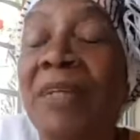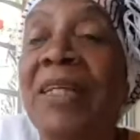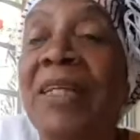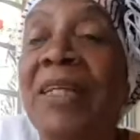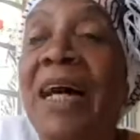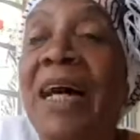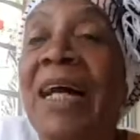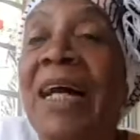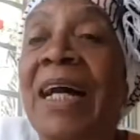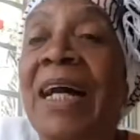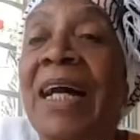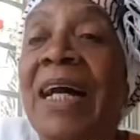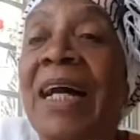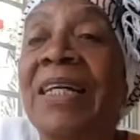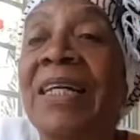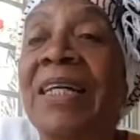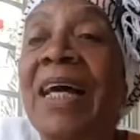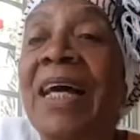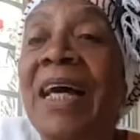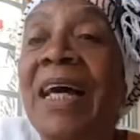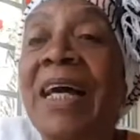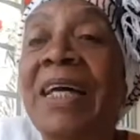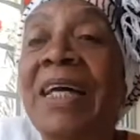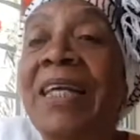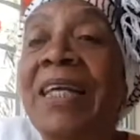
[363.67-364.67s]
And
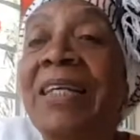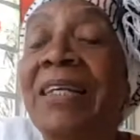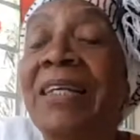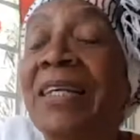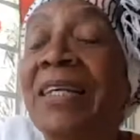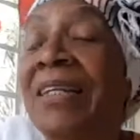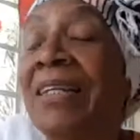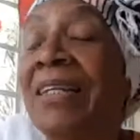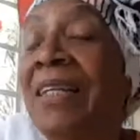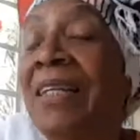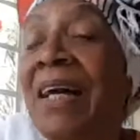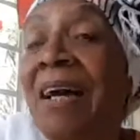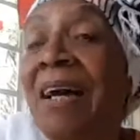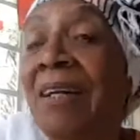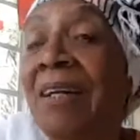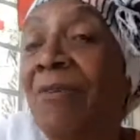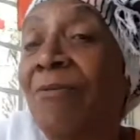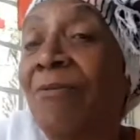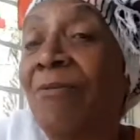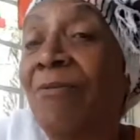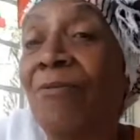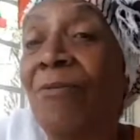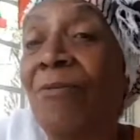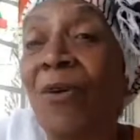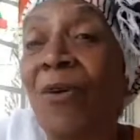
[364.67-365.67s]
he did that
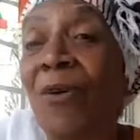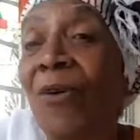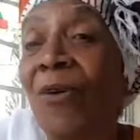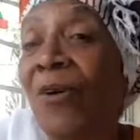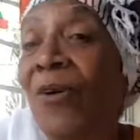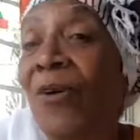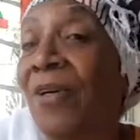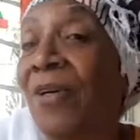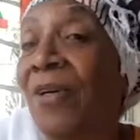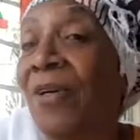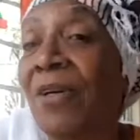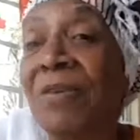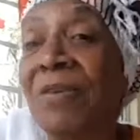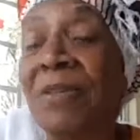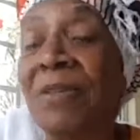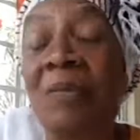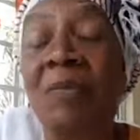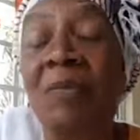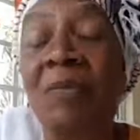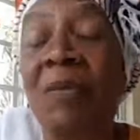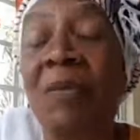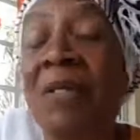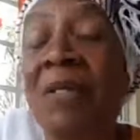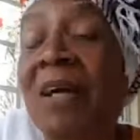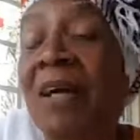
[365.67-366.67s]
for
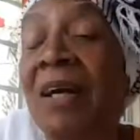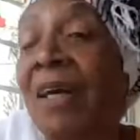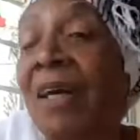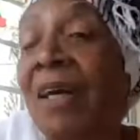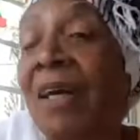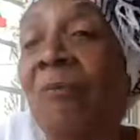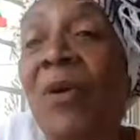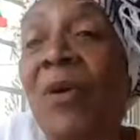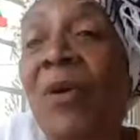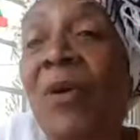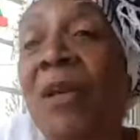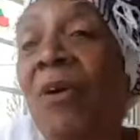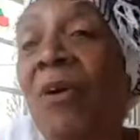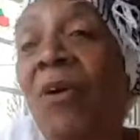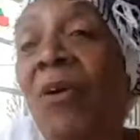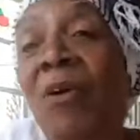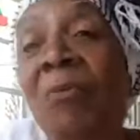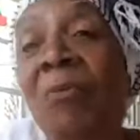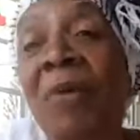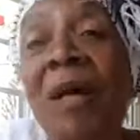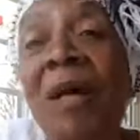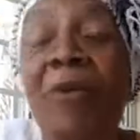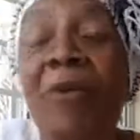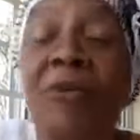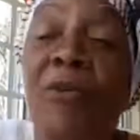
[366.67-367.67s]
all
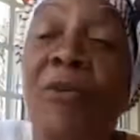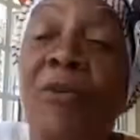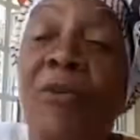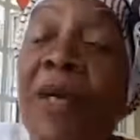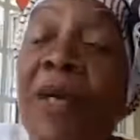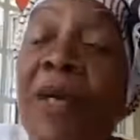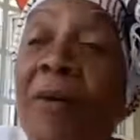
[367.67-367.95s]
my growing up